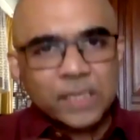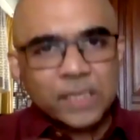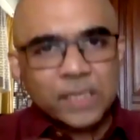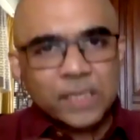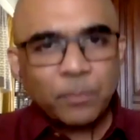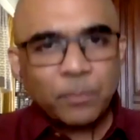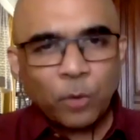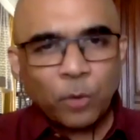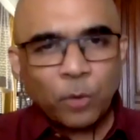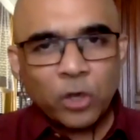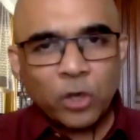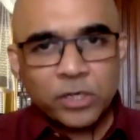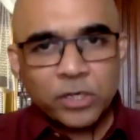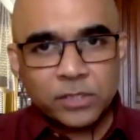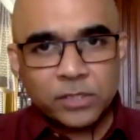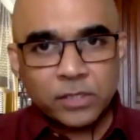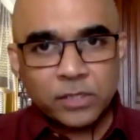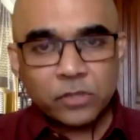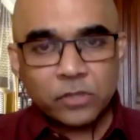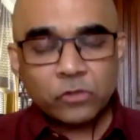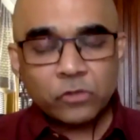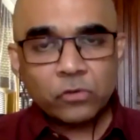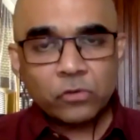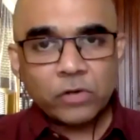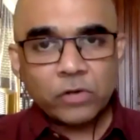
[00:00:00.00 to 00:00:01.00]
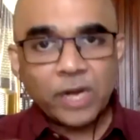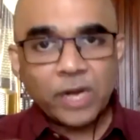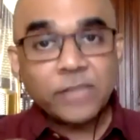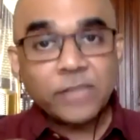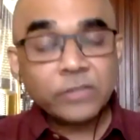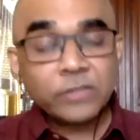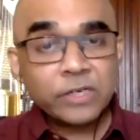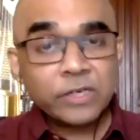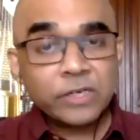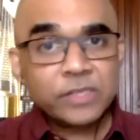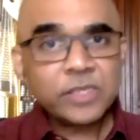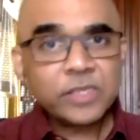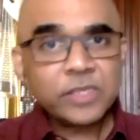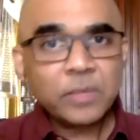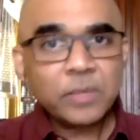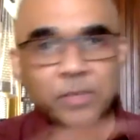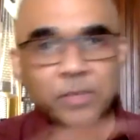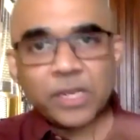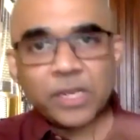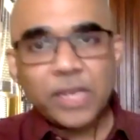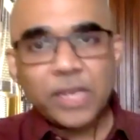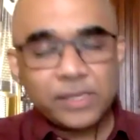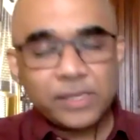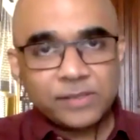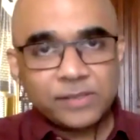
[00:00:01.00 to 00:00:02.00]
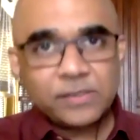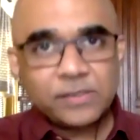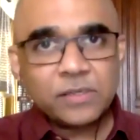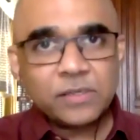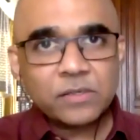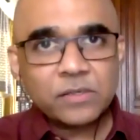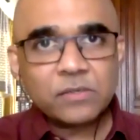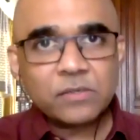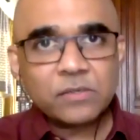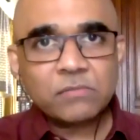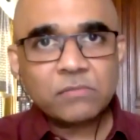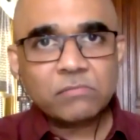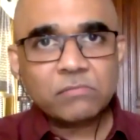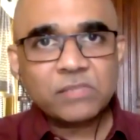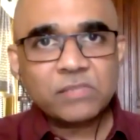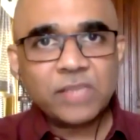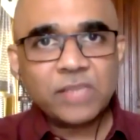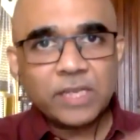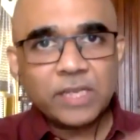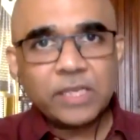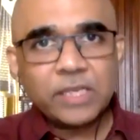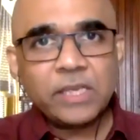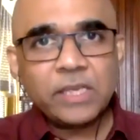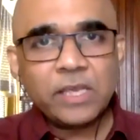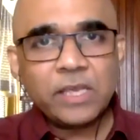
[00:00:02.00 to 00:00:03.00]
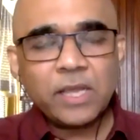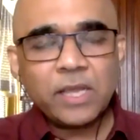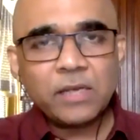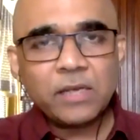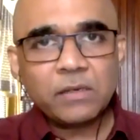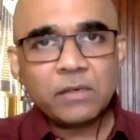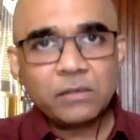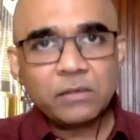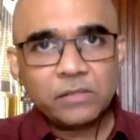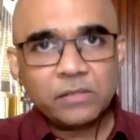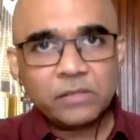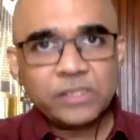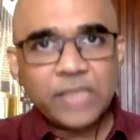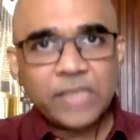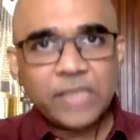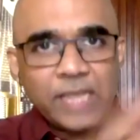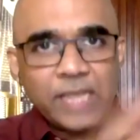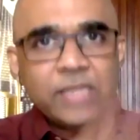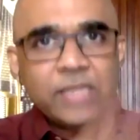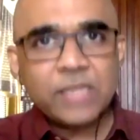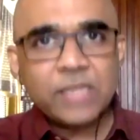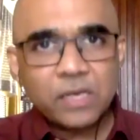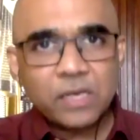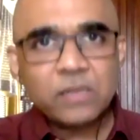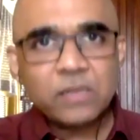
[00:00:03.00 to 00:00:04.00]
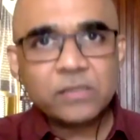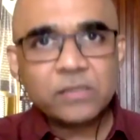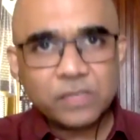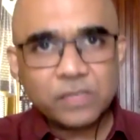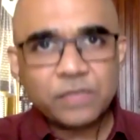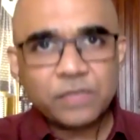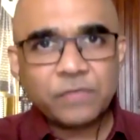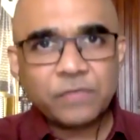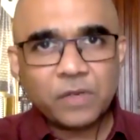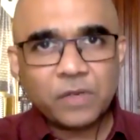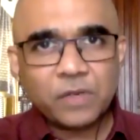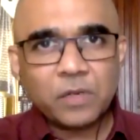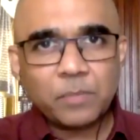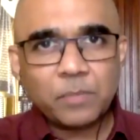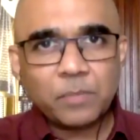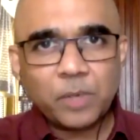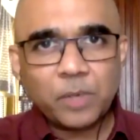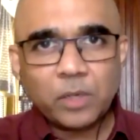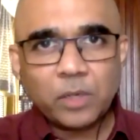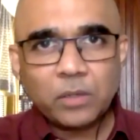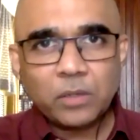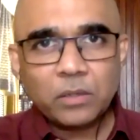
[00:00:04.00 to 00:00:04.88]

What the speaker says: the point is that you're entering somebody else's psyche and staying there is the difficult part.